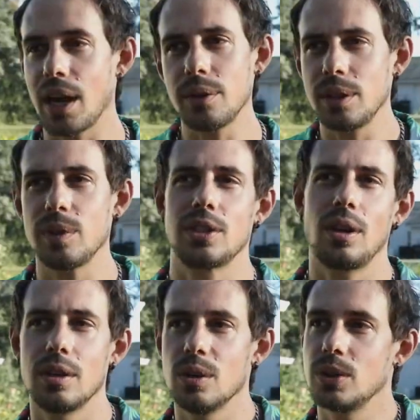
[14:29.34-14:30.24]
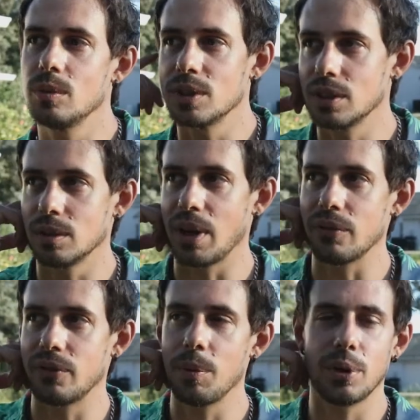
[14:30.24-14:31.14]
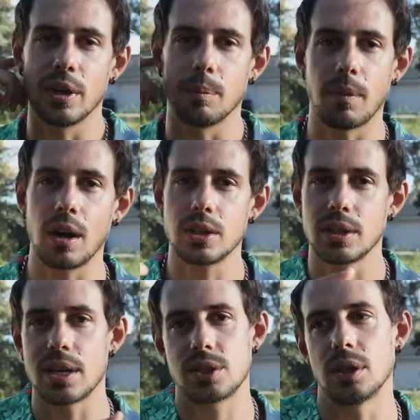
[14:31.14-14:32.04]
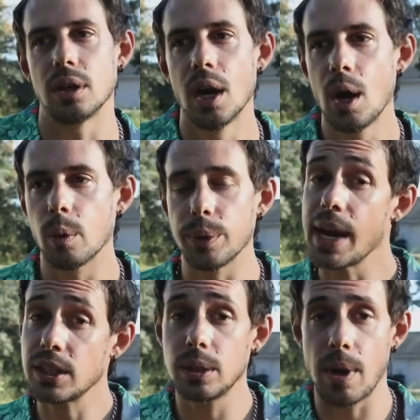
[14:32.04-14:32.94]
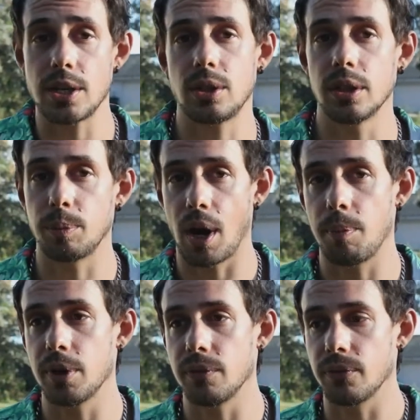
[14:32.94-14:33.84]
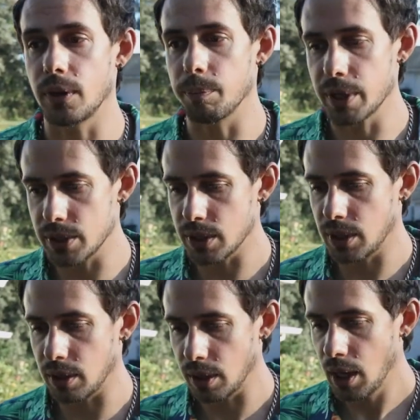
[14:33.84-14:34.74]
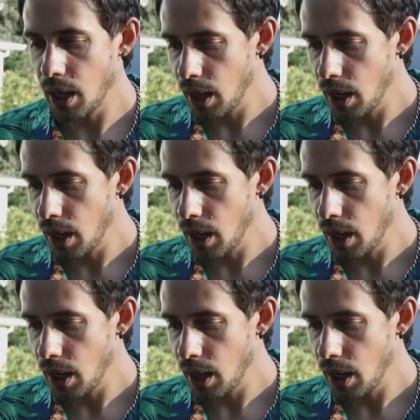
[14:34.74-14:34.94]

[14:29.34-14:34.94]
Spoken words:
I don't think we started YouTube until about February or March last year when we actually registered the property for a business here.